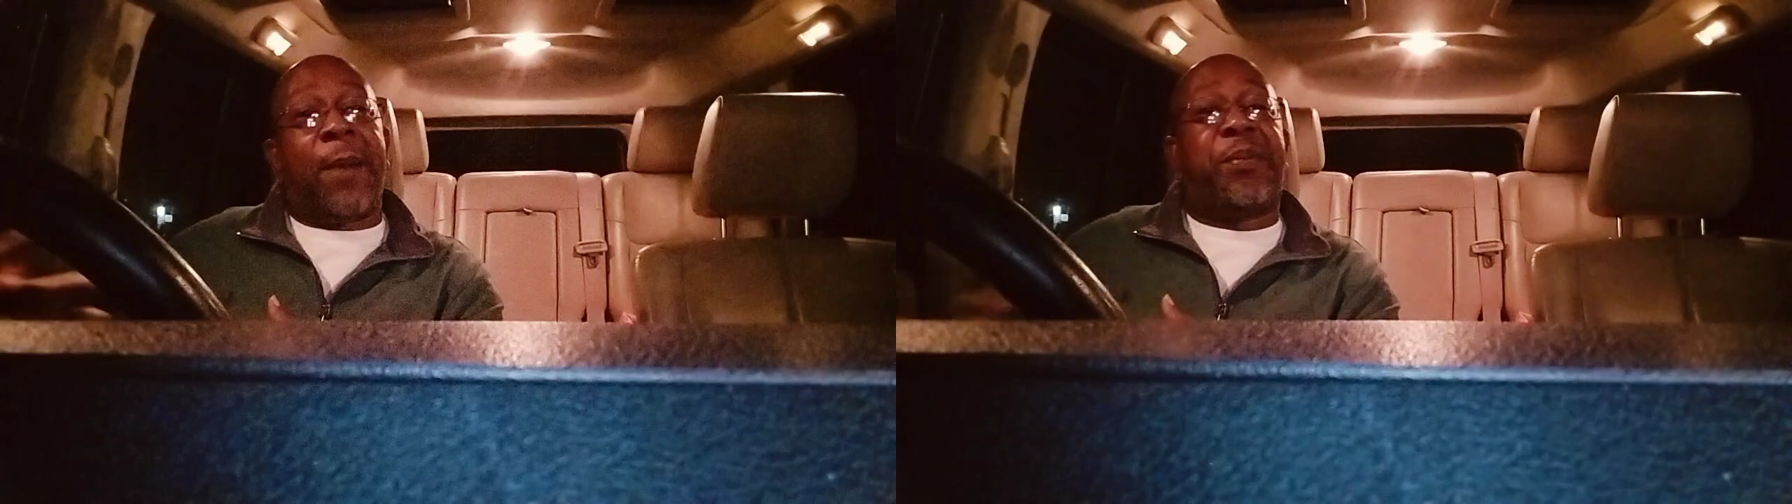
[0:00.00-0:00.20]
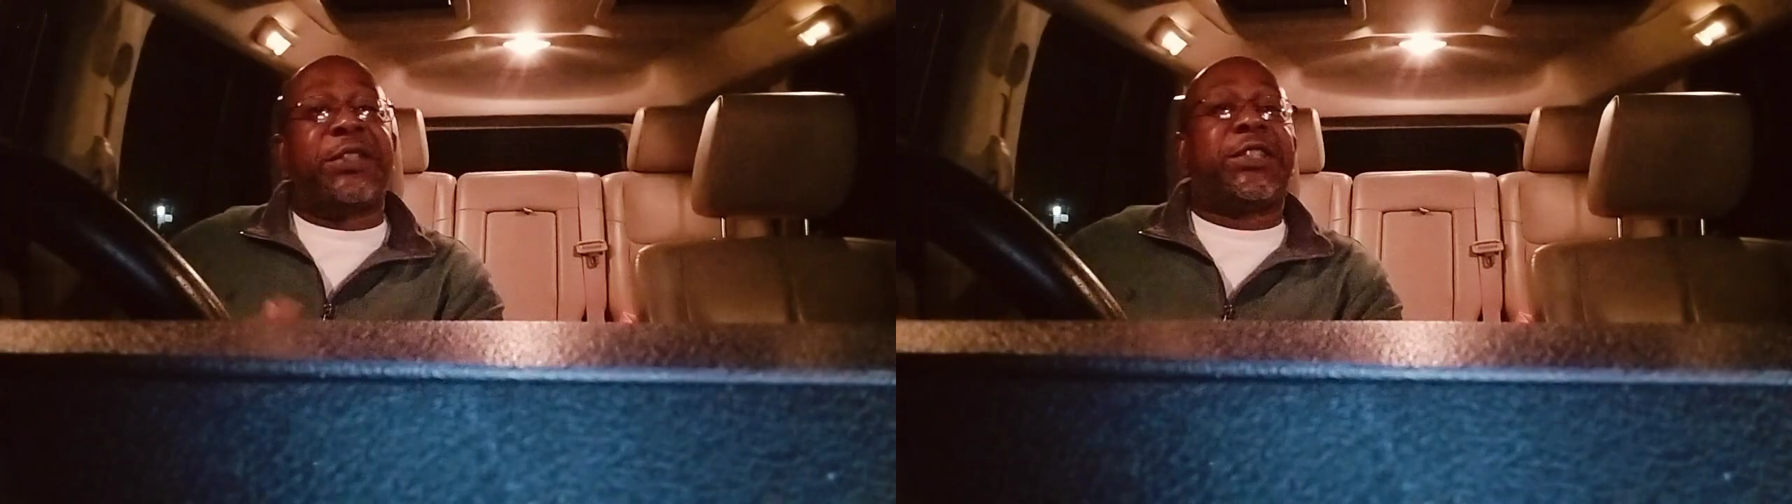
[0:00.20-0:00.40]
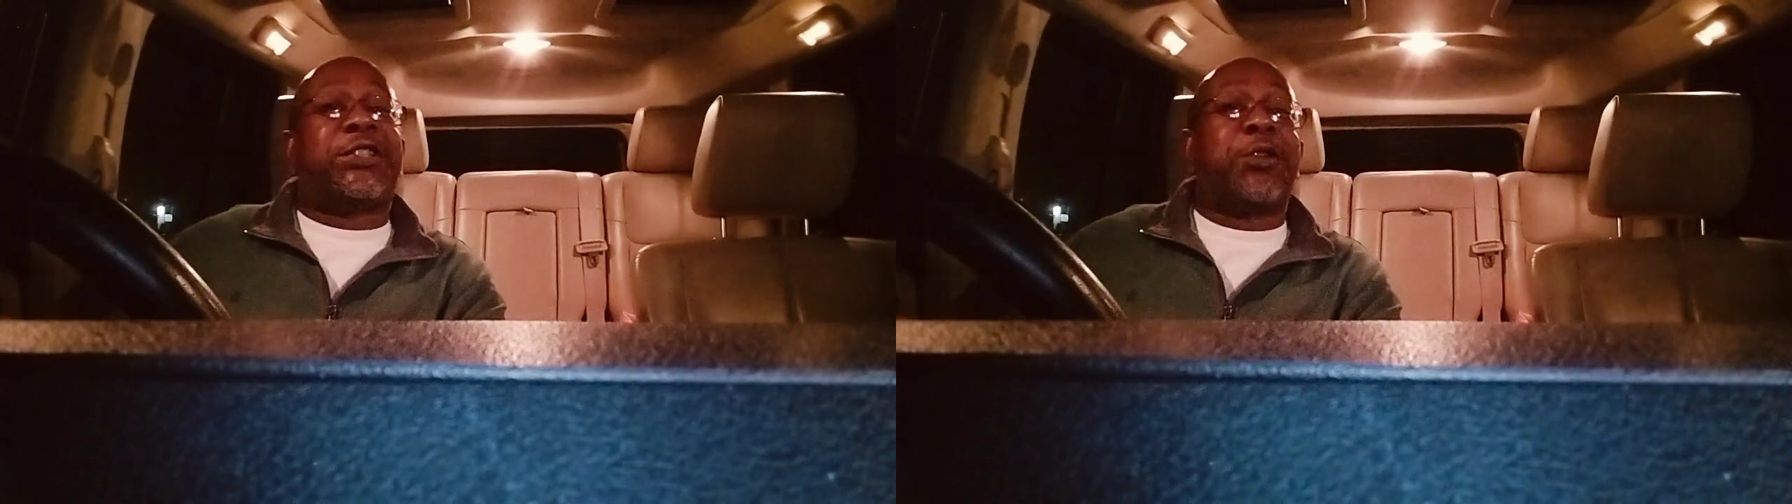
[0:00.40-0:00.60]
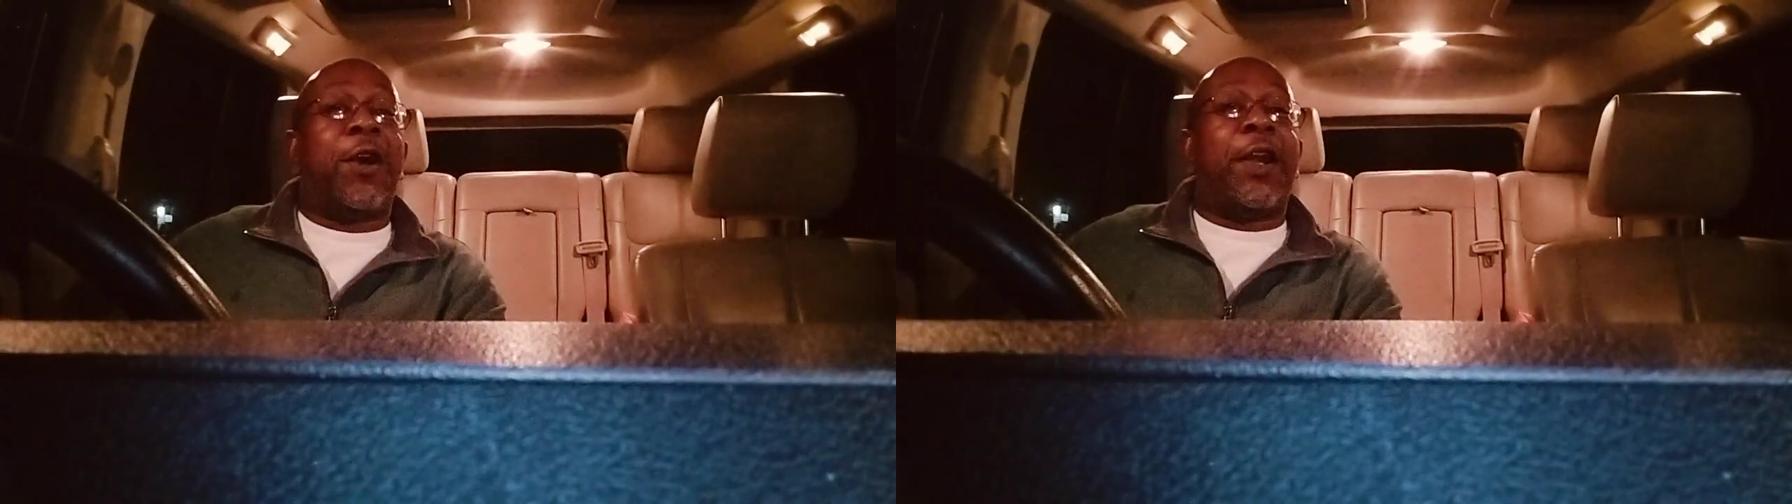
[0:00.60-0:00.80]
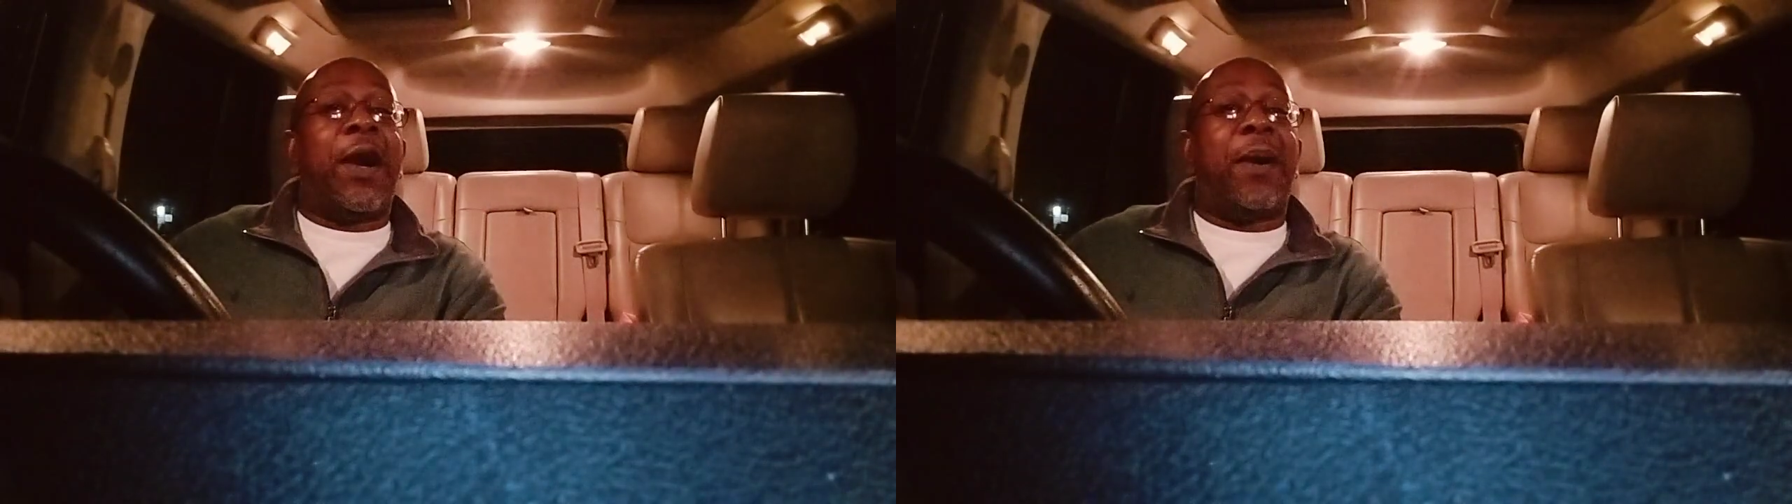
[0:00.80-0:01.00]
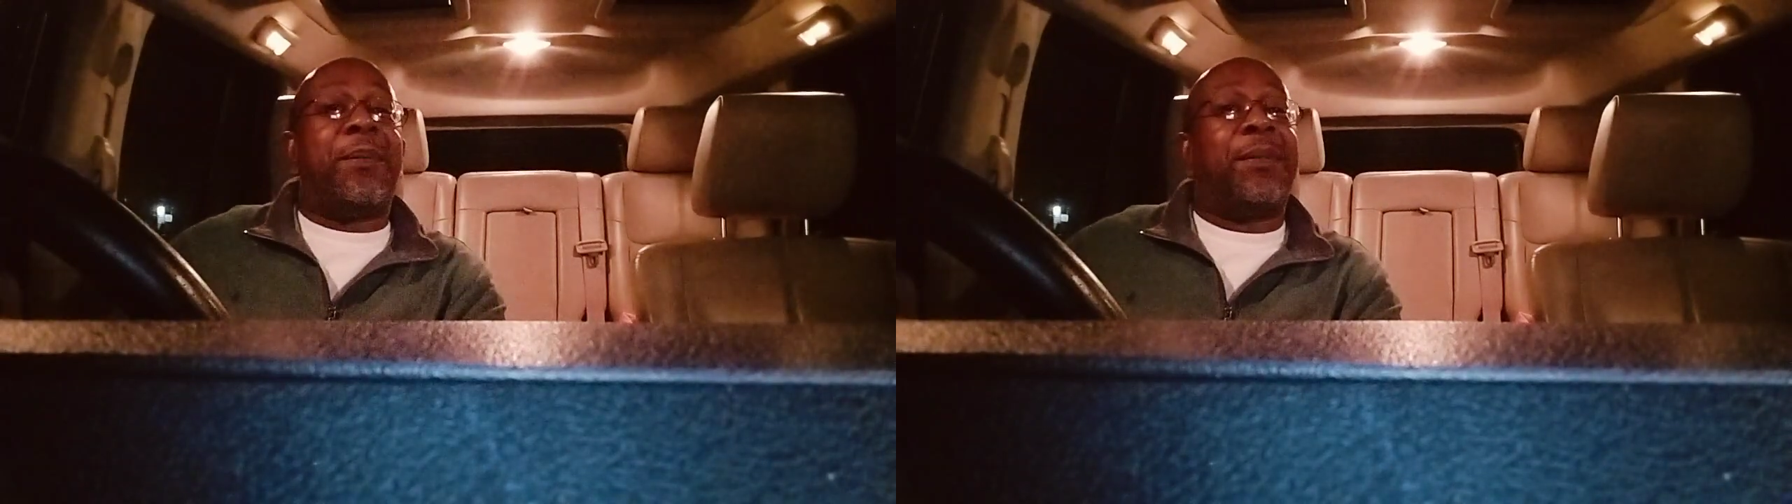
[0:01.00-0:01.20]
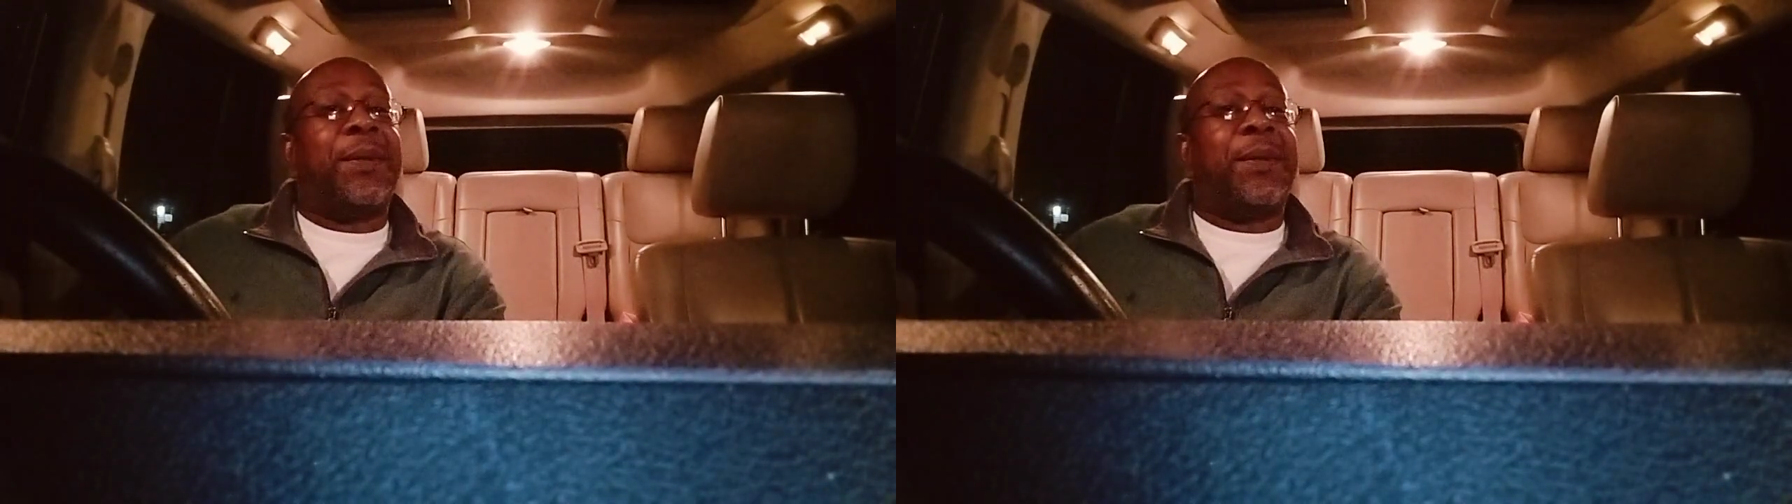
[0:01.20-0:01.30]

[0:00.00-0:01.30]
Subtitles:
I put your short up,